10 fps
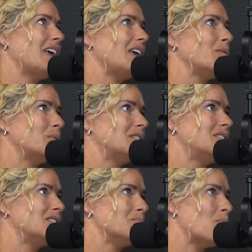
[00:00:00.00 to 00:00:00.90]
It was
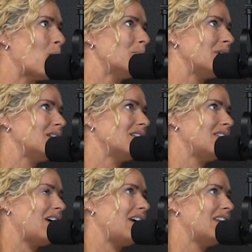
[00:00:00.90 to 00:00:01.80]
this moment
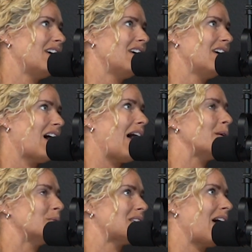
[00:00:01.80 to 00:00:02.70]
that
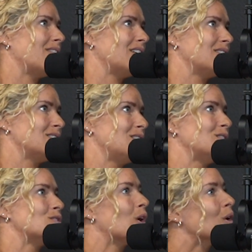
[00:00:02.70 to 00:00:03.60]
I was having this
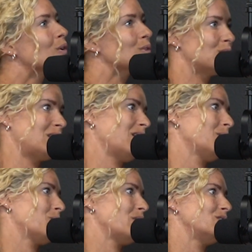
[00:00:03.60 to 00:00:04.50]
internal
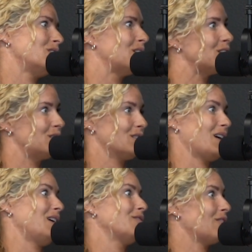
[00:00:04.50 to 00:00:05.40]
celebration. It just
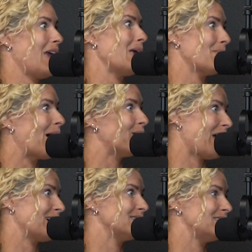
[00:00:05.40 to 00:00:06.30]
kind of came out
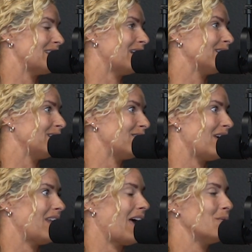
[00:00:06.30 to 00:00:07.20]
accidentally
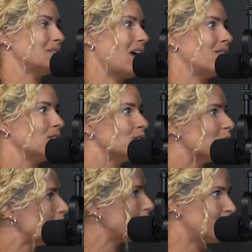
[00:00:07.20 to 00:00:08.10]
that I was having
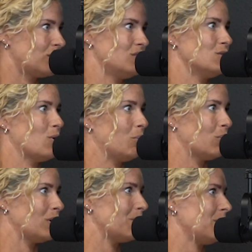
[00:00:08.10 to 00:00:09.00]
so much fun
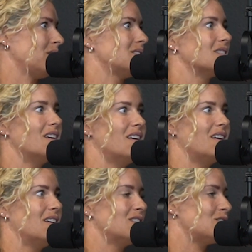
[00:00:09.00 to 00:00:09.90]
snowboarding, because
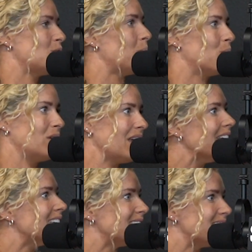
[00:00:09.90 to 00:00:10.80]
snowboarding
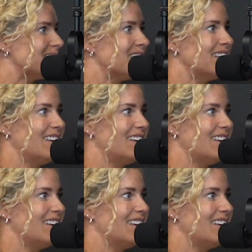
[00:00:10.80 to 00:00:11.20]
is